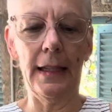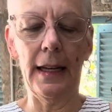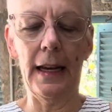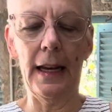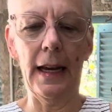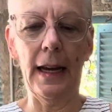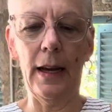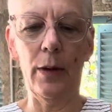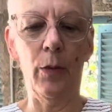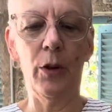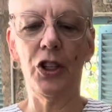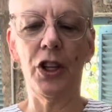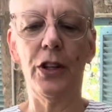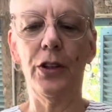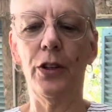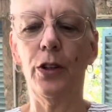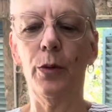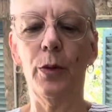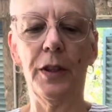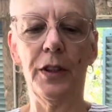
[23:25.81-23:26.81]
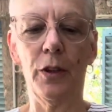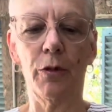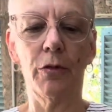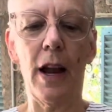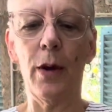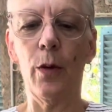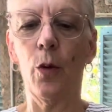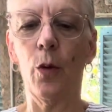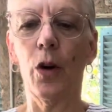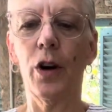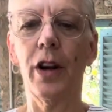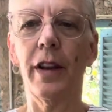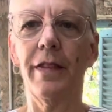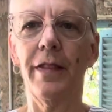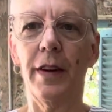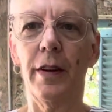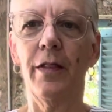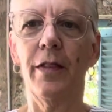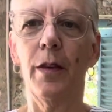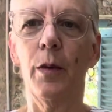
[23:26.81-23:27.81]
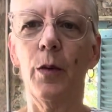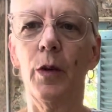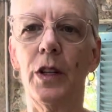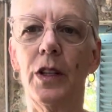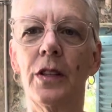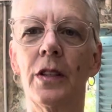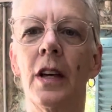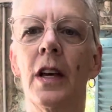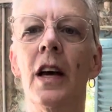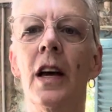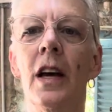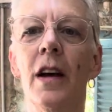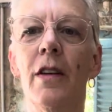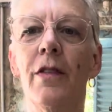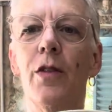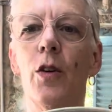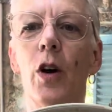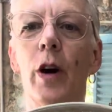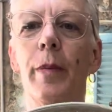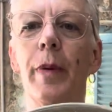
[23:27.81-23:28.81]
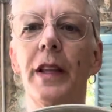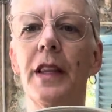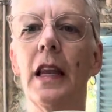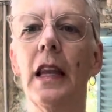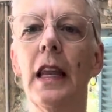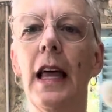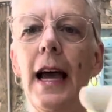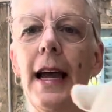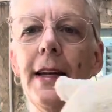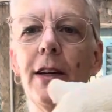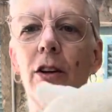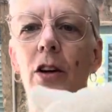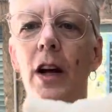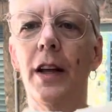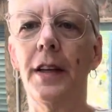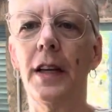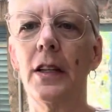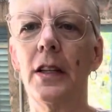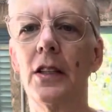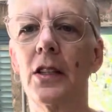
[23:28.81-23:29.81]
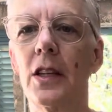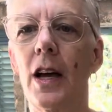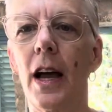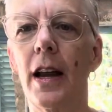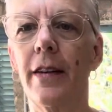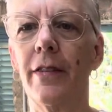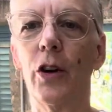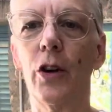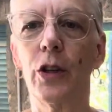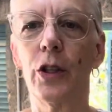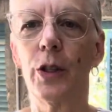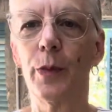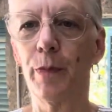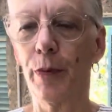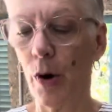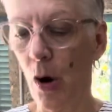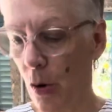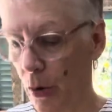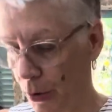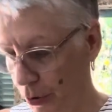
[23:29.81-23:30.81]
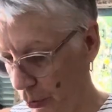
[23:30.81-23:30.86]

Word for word: Uh, I wish I knew what the right word if it was for, but the liner on the inside of hers broke.